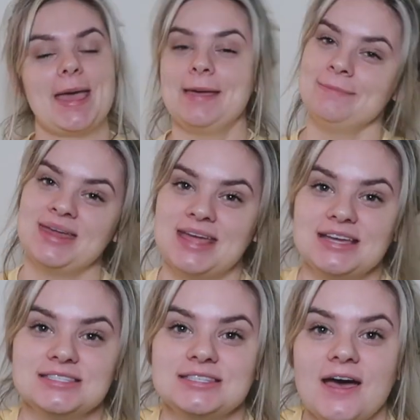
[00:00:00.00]
in my
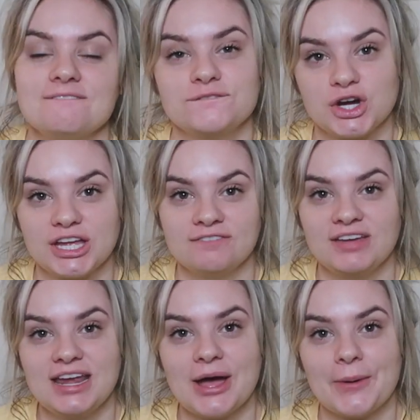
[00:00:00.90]
next freaking
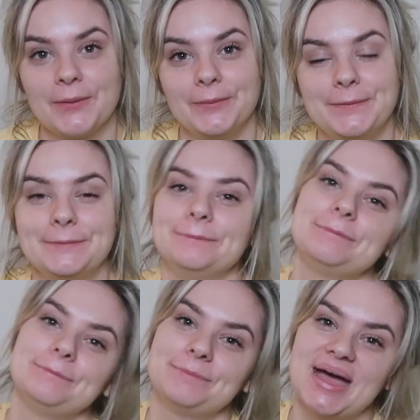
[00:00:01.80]
video.
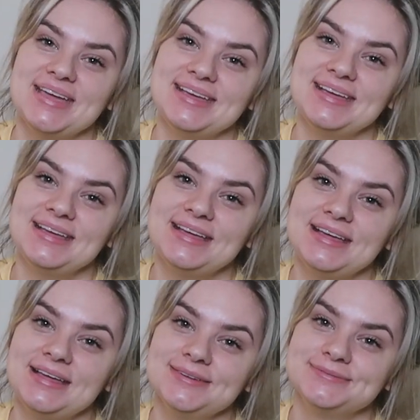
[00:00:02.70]

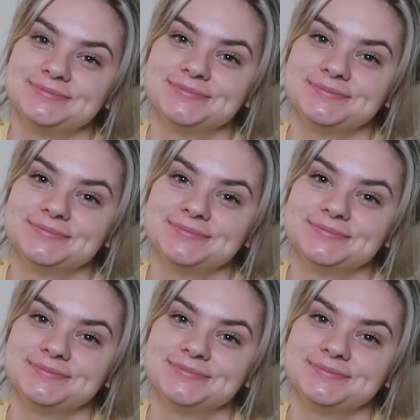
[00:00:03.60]
Bye.